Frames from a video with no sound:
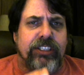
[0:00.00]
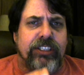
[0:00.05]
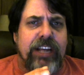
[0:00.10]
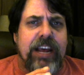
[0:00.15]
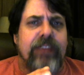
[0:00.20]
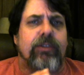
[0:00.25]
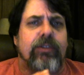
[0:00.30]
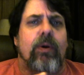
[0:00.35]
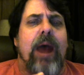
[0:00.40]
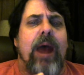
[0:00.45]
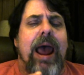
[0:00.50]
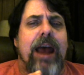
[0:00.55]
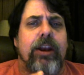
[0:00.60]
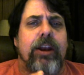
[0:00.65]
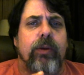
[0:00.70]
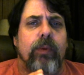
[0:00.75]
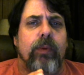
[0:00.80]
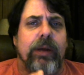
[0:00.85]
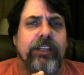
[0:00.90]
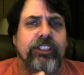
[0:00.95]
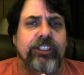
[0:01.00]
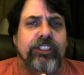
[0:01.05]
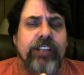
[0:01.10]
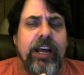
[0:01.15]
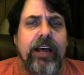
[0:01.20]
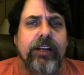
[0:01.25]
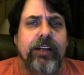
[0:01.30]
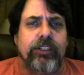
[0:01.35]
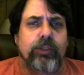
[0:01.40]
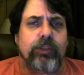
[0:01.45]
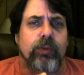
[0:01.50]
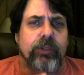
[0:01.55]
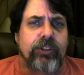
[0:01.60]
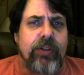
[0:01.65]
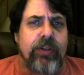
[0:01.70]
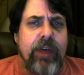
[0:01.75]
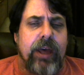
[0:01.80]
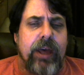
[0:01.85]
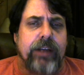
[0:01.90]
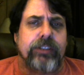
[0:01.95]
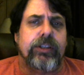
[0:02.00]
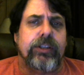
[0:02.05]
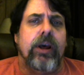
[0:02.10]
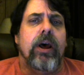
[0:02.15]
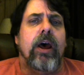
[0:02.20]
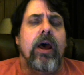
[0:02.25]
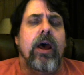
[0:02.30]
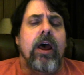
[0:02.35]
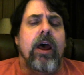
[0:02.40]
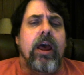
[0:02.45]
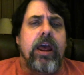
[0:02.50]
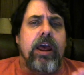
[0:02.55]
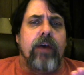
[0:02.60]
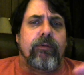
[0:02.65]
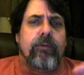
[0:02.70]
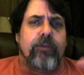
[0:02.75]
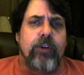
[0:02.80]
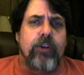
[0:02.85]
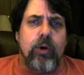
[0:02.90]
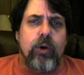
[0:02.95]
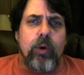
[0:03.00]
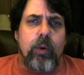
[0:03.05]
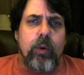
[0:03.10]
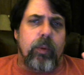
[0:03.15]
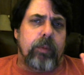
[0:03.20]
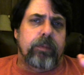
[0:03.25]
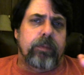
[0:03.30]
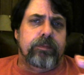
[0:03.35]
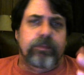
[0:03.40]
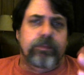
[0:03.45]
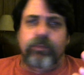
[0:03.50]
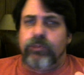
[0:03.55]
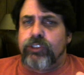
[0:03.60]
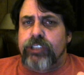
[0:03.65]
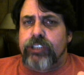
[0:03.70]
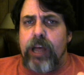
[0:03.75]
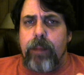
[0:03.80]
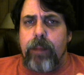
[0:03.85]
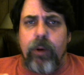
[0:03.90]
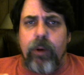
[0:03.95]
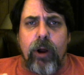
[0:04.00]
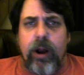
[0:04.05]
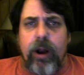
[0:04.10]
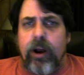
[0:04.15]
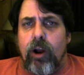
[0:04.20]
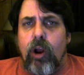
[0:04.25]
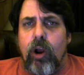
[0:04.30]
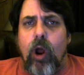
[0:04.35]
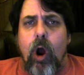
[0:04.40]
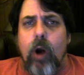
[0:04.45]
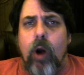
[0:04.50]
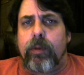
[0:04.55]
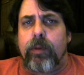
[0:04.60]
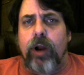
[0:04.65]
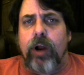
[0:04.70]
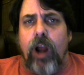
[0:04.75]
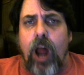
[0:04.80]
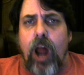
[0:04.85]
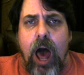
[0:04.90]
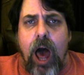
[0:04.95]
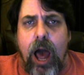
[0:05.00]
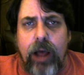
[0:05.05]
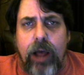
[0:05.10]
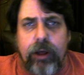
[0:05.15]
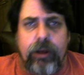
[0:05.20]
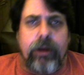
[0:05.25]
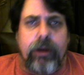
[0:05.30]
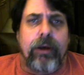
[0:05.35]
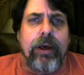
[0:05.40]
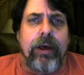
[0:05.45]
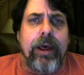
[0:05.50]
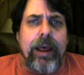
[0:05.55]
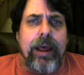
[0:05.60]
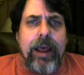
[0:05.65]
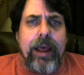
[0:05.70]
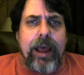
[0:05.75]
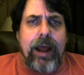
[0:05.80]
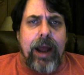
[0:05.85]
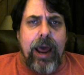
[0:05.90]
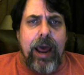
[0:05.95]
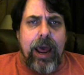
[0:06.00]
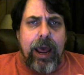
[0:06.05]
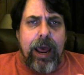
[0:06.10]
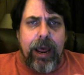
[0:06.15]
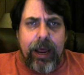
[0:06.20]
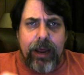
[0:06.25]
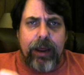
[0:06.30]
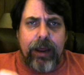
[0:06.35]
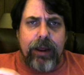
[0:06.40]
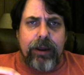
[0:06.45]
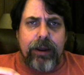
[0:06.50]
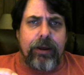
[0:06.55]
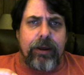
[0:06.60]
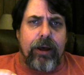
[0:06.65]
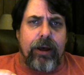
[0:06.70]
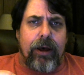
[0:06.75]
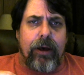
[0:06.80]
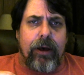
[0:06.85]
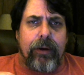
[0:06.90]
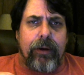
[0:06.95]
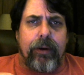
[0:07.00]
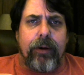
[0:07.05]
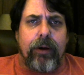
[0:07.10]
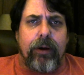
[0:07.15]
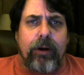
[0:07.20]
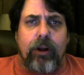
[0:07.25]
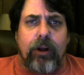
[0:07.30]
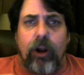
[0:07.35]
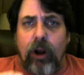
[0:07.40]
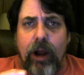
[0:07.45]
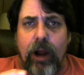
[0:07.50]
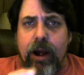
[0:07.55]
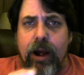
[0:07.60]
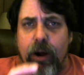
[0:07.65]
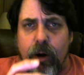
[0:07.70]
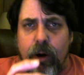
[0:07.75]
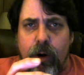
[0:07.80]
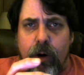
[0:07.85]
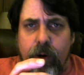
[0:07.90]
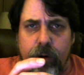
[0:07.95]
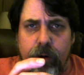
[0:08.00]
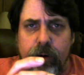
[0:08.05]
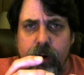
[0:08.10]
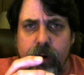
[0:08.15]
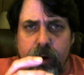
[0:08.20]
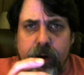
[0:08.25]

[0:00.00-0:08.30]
ether had to exist was this: if you say put an alarm clock in a clear